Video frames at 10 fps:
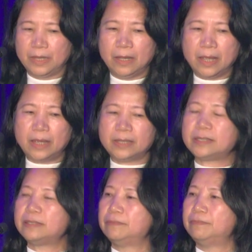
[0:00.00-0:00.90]

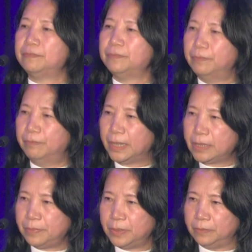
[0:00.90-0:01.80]
is
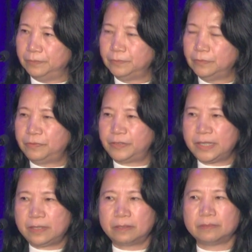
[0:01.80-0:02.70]
multiple.
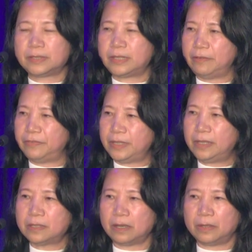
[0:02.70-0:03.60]
First, safety,
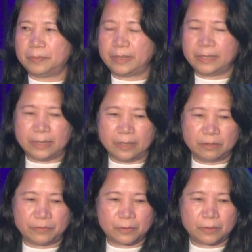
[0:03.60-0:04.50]
tolerability,
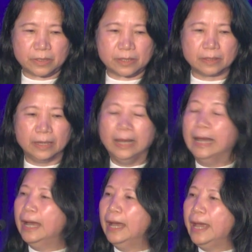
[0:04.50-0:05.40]
of course.
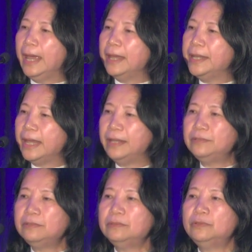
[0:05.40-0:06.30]
And then
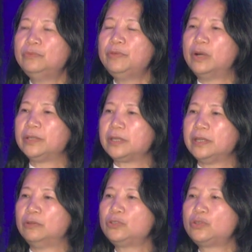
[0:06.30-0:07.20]
we want to know, do